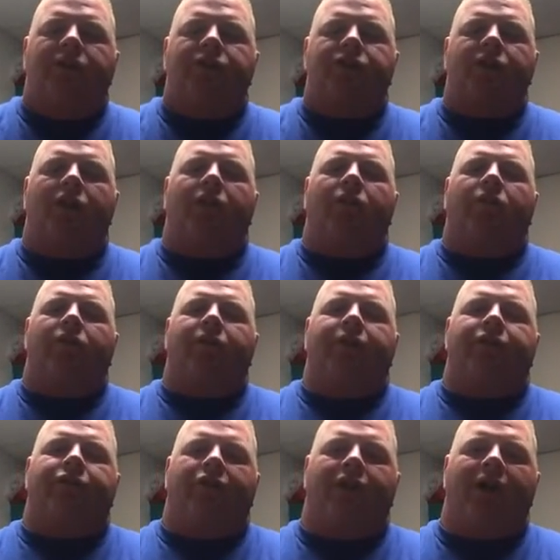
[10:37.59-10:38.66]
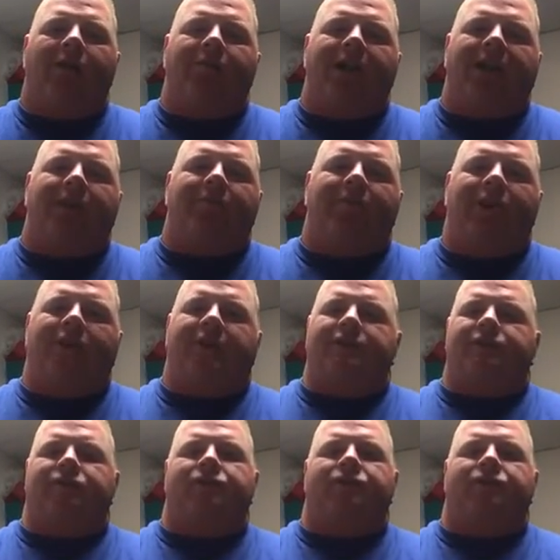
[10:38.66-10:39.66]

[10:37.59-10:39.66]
So if you're not making money as a